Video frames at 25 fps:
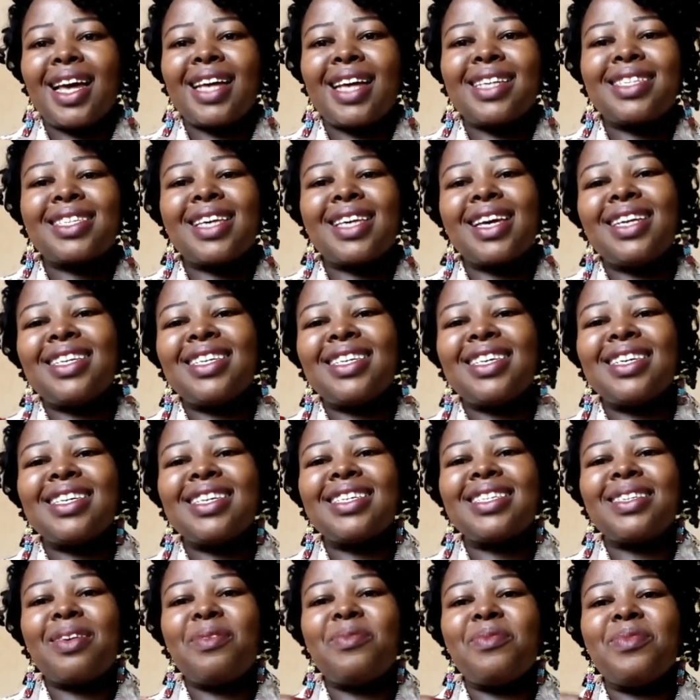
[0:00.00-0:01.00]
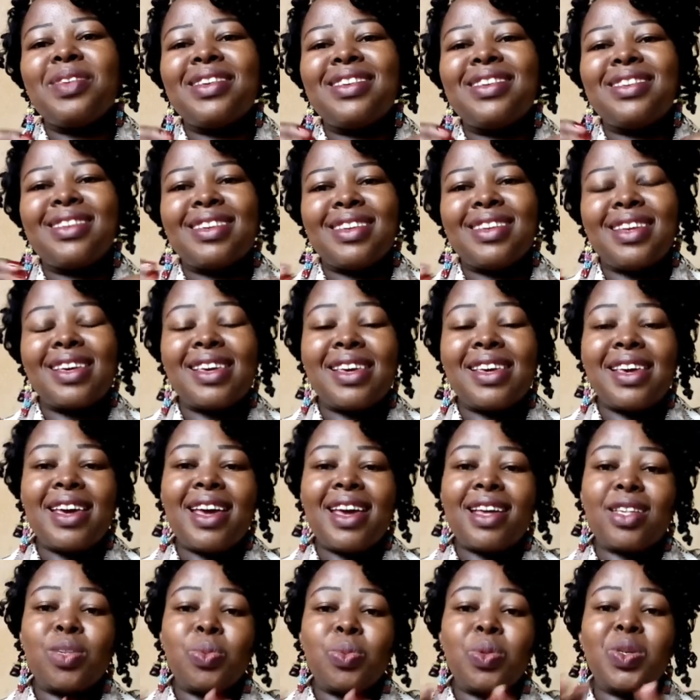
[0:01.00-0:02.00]
Skating is a bit
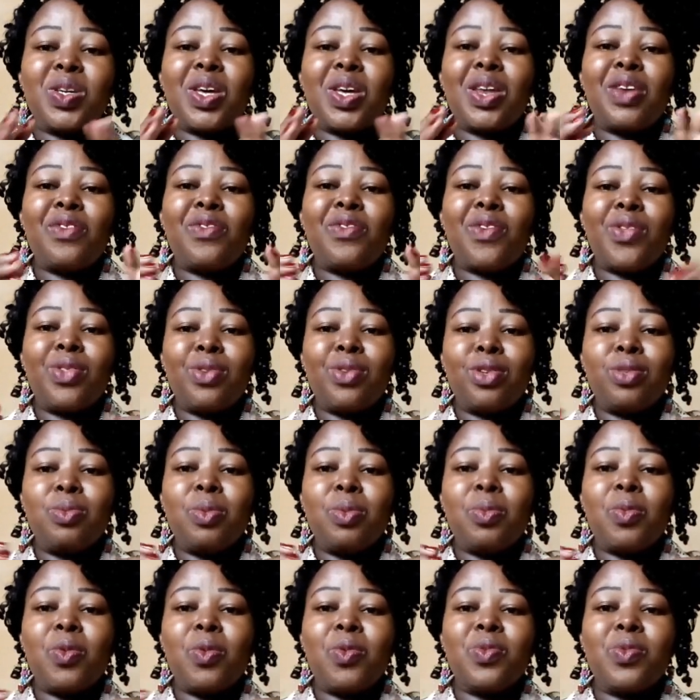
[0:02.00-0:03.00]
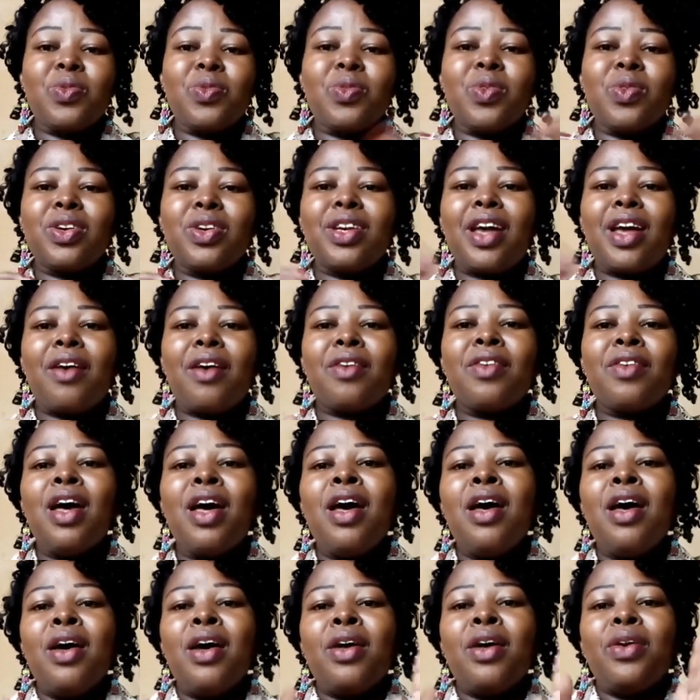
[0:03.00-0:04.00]
tricky, especially for those people who do not
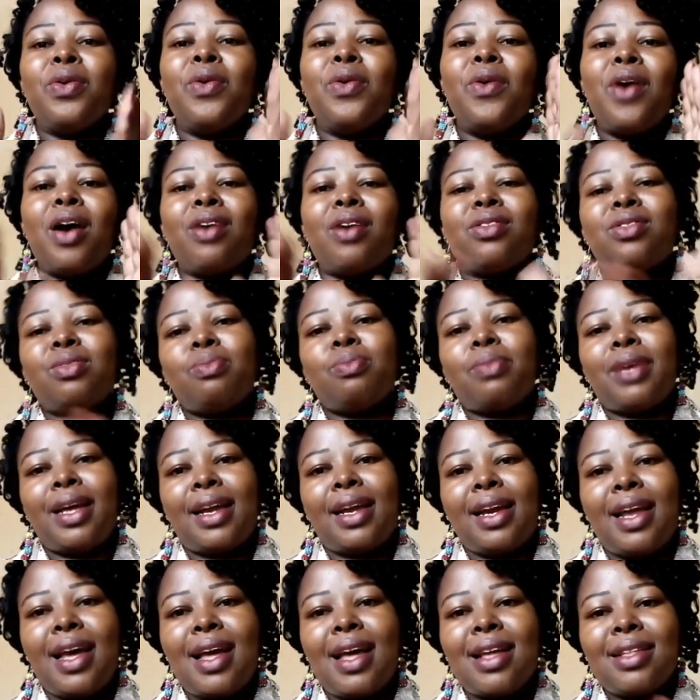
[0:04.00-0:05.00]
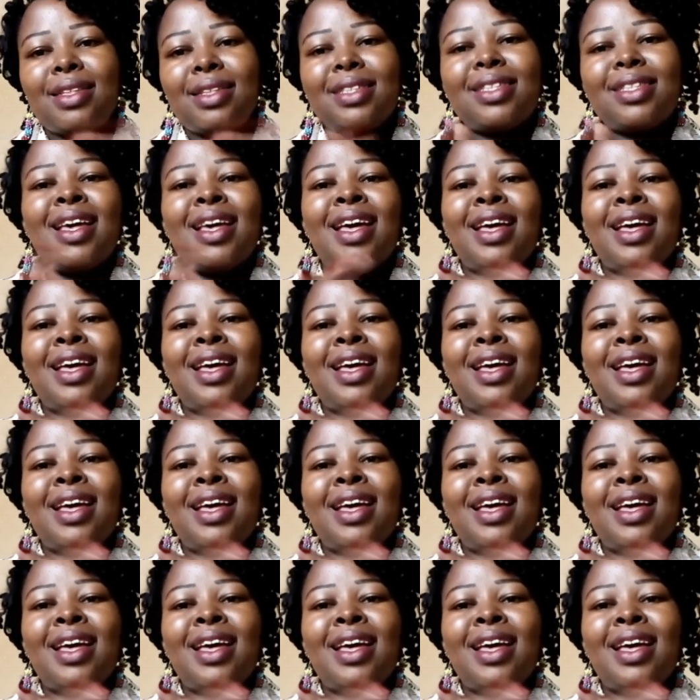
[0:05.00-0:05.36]
know how to balance.